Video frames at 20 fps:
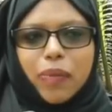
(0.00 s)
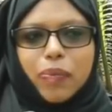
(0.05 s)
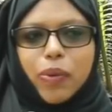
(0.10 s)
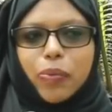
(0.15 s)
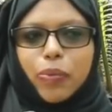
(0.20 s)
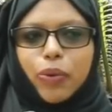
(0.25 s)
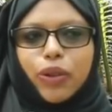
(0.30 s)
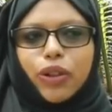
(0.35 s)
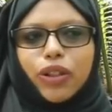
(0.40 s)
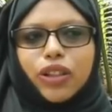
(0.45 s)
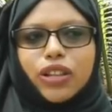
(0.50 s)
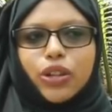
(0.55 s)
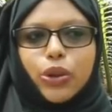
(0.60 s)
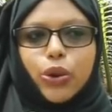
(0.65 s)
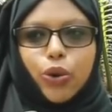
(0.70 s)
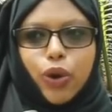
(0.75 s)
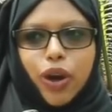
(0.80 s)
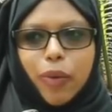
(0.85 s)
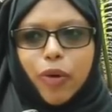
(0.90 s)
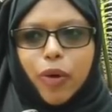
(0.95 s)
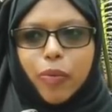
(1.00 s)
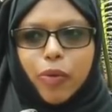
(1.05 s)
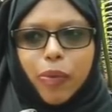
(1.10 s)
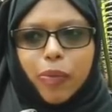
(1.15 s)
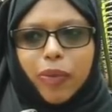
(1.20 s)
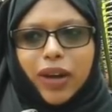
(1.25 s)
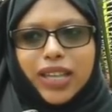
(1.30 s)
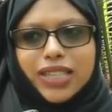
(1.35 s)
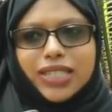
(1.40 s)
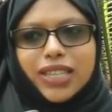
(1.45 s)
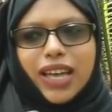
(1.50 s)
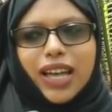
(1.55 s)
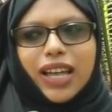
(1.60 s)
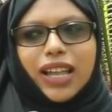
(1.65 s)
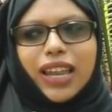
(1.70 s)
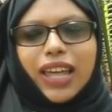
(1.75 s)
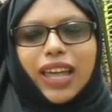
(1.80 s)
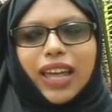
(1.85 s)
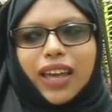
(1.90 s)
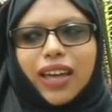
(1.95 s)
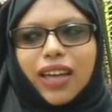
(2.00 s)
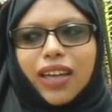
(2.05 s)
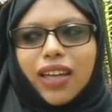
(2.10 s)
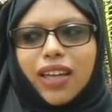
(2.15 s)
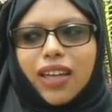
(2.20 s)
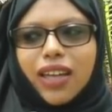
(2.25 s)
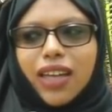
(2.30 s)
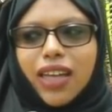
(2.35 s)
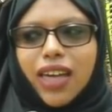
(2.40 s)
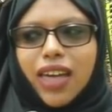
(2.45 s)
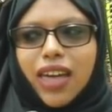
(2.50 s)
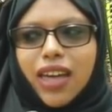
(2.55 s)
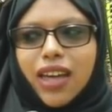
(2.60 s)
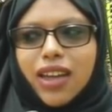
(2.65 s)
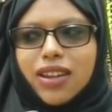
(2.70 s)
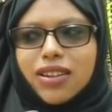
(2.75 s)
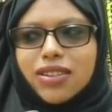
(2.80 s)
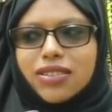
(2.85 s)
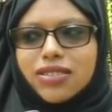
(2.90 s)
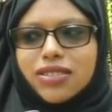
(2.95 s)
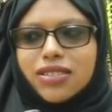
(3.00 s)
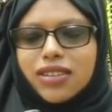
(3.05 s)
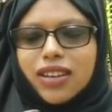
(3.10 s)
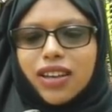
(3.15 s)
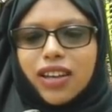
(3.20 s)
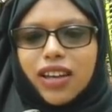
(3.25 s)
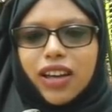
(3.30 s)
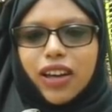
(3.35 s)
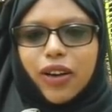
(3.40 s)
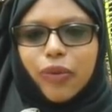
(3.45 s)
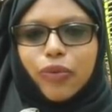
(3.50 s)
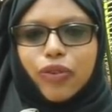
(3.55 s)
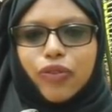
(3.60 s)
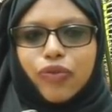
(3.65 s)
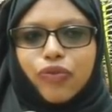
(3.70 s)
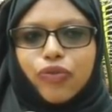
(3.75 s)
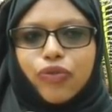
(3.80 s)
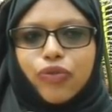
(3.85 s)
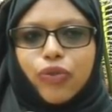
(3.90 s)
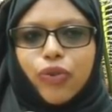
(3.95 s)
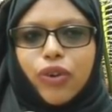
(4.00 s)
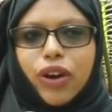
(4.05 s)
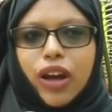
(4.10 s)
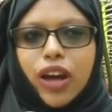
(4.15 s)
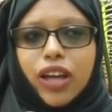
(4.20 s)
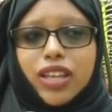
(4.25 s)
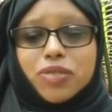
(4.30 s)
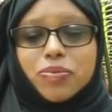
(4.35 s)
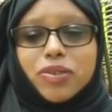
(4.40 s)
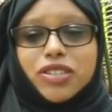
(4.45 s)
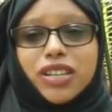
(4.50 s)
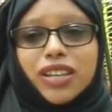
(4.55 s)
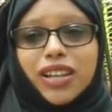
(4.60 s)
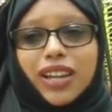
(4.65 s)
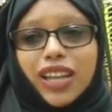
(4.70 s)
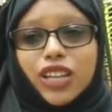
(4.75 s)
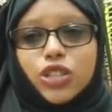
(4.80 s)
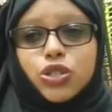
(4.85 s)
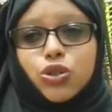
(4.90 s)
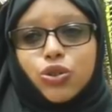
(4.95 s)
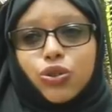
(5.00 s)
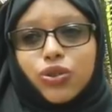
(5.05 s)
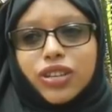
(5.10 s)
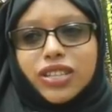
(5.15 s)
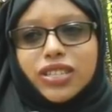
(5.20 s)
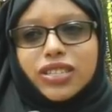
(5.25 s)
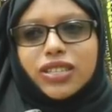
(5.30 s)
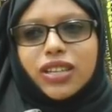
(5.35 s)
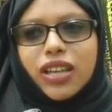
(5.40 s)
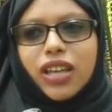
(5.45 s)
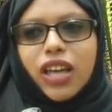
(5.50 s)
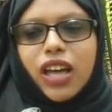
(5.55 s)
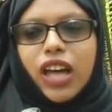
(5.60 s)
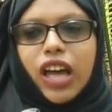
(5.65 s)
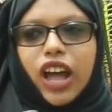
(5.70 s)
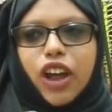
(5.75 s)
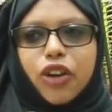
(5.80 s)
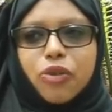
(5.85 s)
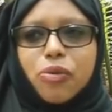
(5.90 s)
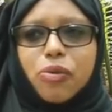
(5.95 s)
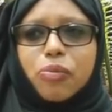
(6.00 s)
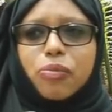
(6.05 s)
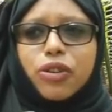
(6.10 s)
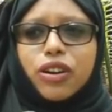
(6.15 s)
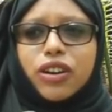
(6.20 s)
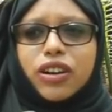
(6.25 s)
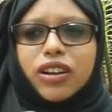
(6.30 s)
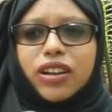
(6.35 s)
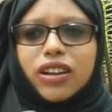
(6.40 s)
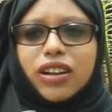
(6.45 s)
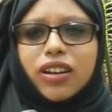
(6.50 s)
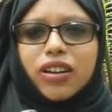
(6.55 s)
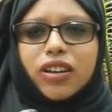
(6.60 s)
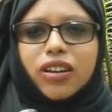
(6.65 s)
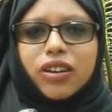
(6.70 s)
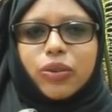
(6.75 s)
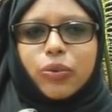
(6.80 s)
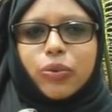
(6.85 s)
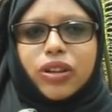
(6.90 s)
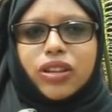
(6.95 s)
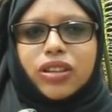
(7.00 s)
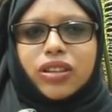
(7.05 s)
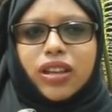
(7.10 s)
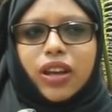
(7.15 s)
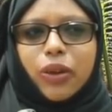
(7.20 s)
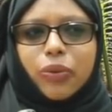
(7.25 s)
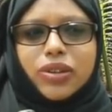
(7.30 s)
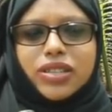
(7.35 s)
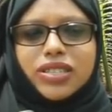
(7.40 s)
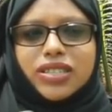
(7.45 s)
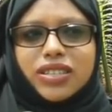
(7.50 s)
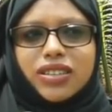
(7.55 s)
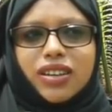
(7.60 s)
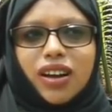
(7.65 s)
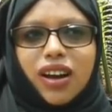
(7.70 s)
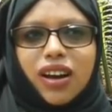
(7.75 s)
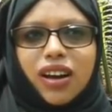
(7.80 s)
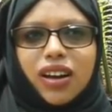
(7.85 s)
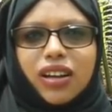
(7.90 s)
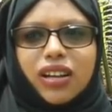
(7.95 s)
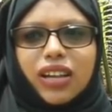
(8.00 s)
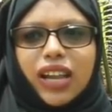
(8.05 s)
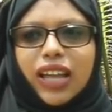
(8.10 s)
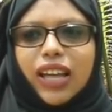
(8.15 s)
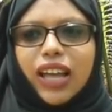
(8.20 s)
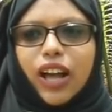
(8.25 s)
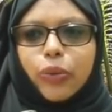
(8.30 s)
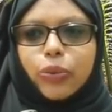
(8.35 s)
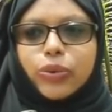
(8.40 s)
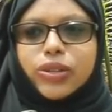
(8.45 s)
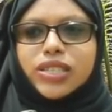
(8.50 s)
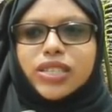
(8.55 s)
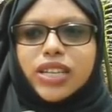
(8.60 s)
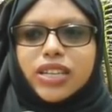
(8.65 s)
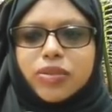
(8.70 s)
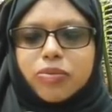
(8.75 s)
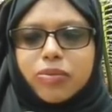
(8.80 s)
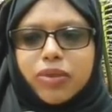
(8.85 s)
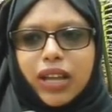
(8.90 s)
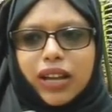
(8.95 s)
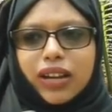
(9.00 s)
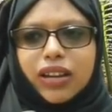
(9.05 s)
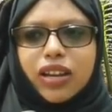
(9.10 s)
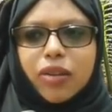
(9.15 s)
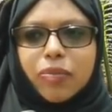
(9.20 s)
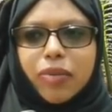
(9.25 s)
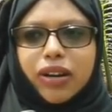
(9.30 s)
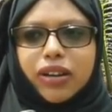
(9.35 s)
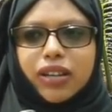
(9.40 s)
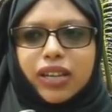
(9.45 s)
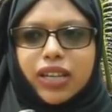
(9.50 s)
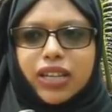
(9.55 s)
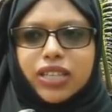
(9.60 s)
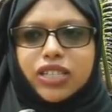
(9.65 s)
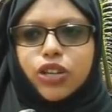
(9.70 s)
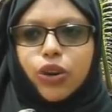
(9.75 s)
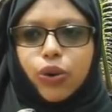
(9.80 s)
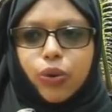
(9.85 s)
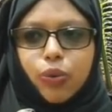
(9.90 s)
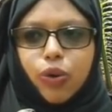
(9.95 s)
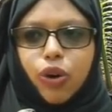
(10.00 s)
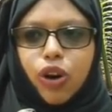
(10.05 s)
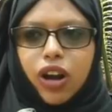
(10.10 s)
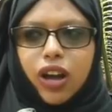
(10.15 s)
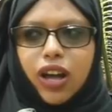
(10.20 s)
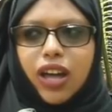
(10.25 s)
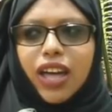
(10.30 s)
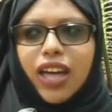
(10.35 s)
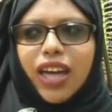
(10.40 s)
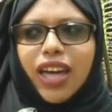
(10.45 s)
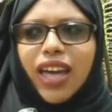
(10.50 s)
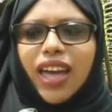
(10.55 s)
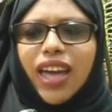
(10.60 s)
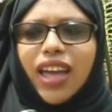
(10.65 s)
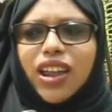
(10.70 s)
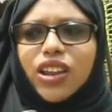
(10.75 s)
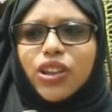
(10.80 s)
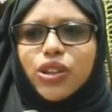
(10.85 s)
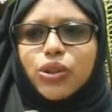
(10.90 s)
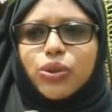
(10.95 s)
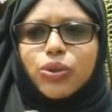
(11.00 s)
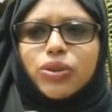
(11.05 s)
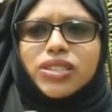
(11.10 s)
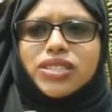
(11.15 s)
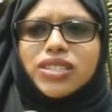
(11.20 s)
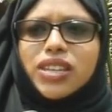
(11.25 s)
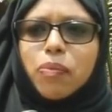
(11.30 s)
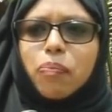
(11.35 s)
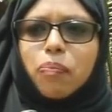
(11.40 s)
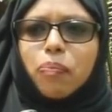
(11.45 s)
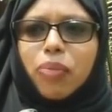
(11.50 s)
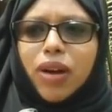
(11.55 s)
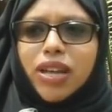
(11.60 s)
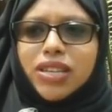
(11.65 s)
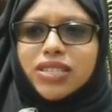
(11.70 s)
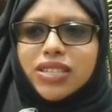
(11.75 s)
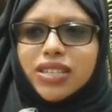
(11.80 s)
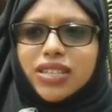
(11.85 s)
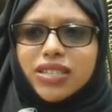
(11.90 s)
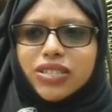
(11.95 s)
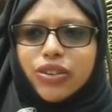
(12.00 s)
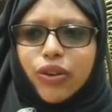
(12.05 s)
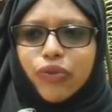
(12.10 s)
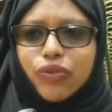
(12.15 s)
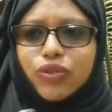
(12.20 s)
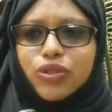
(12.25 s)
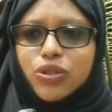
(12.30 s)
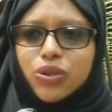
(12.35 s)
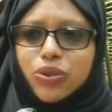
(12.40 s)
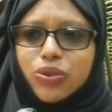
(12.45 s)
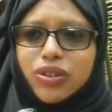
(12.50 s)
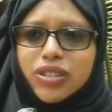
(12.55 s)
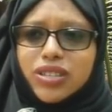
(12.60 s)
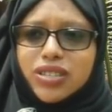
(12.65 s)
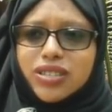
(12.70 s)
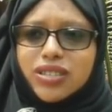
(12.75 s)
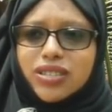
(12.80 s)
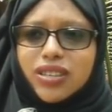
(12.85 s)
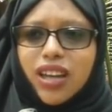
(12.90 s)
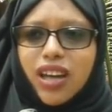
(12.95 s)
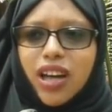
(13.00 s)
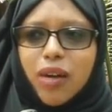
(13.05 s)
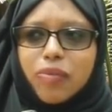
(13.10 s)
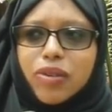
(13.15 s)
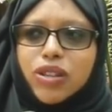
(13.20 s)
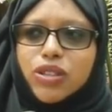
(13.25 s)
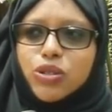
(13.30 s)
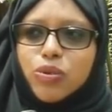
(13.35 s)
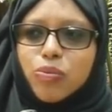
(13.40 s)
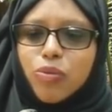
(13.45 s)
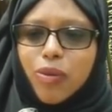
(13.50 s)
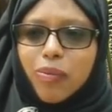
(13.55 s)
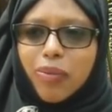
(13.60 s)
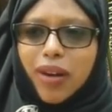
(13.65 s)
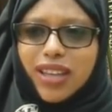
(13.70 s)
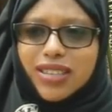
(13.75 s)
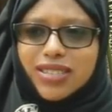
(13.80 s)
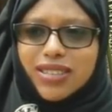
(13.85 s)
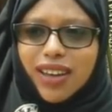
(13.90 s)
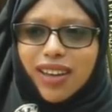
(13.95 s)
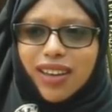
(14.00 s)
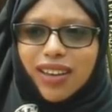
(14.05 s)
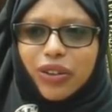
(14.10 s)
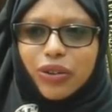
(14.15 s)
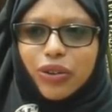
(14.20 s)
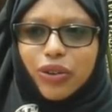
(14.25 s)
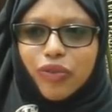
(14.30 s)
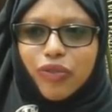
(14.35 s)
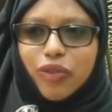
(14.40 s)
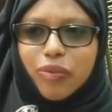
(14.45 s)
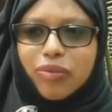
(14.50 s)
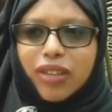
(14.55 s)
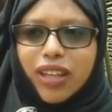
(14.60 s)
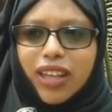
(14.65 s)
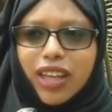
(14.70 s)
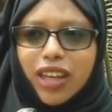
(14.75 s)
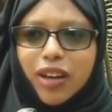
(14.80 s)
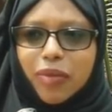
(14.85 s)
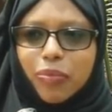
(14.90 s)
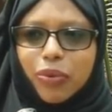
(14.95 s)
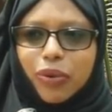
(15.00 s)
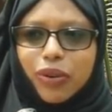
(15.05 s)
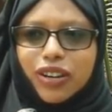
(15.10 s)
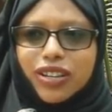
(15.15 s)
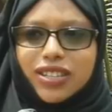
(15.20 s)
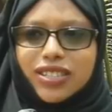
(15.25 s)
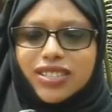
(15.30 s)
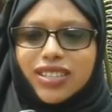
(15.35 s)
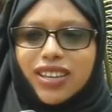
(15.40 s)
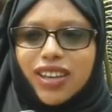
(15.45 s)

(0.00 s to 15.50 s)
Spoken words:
that people know about Mombasa, like, and with especially like tourists. I remember when I was young, like I would sit like near Markiti or walk, and you'll see buses of tourists coming to Mombasa, you know, from the airport